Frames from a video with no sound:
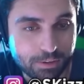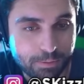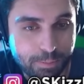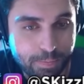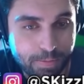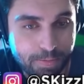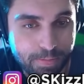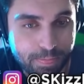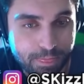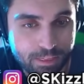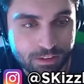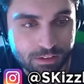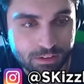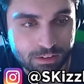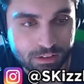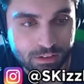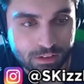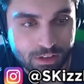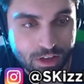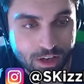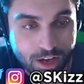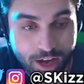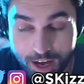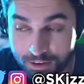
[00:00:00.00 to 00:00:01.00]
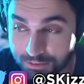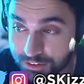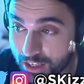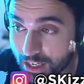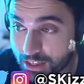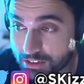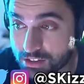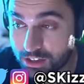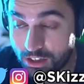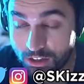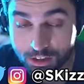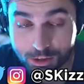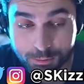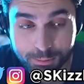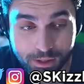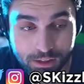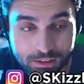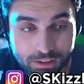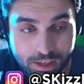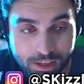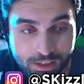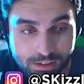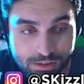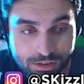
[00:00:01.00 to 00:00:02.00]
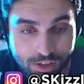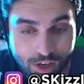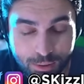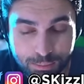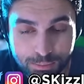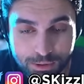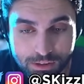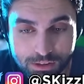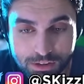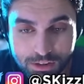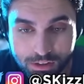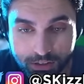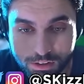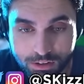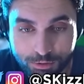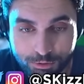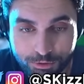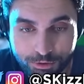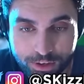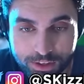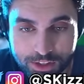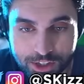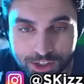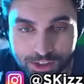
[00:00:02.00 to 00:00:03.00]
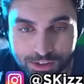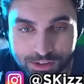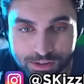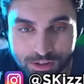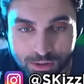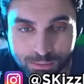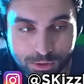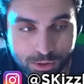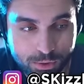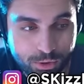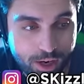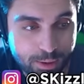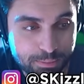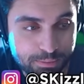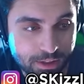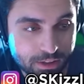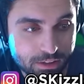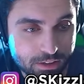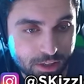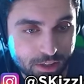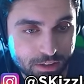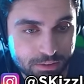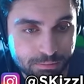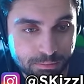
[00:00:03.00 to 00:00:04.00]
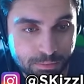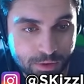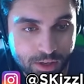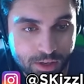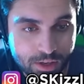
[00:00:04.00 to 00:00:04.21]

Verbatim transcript: Oh, Have you guys heard about that? Zombie deer infection, some crap like that?